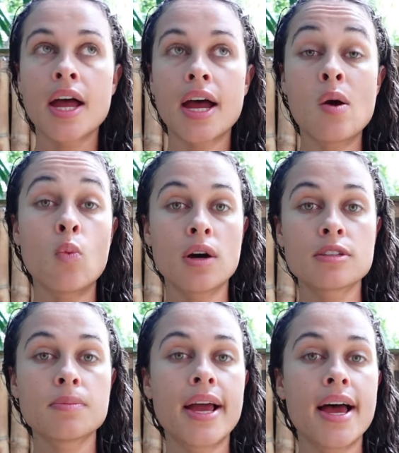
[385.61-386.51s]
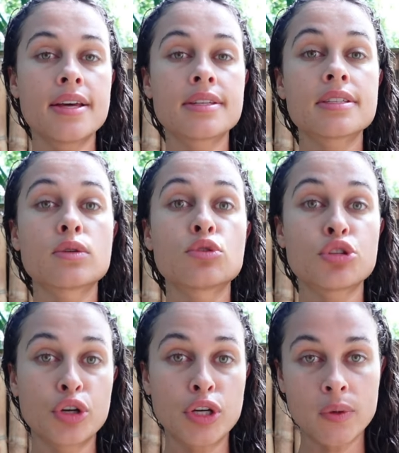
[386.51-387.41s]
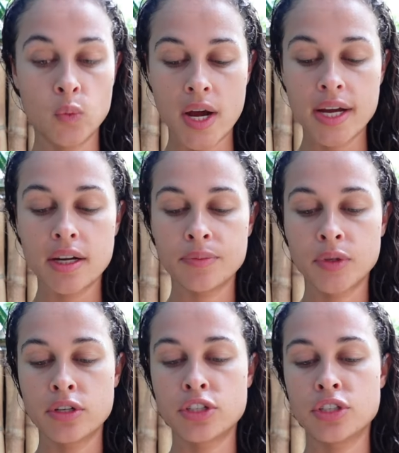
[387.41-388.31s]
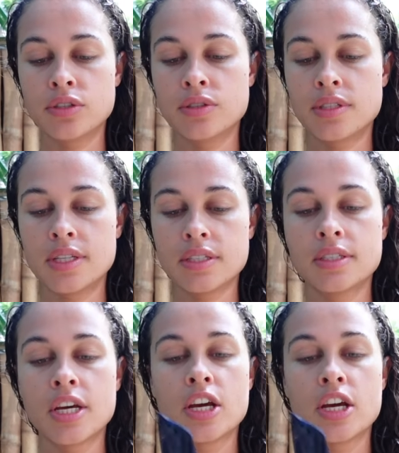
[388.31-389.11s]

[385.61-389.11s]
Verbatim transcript: And whilst my hair is still soaking wet, I'm going to use this